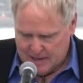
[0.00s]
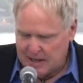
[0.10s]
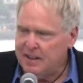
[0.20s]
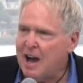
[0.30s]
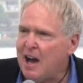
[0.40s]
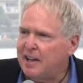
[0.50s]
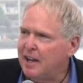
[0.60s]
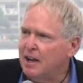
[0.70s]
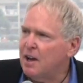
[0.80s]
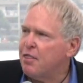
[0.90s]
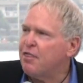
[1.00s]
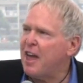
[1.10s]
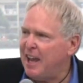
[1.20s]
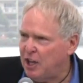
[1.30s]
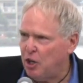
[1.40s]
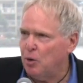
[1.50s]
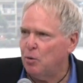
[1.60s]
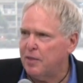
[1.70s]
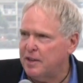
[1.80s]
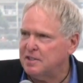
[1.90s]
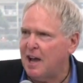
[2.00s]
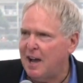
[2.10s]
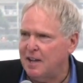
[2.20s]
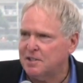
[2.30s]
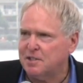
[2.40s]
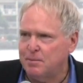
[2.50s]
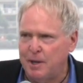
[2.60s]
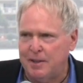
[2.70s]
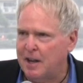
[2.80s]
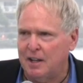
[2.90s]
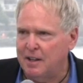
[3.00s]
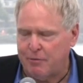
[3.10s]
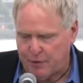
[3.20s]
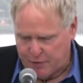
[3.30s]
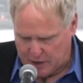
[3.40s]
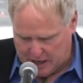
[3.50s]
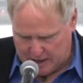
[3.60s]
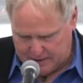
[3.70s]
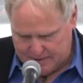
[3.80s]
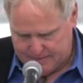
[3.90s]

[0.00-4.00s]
and nodding a thank you with his eyes to me that I'll never forget.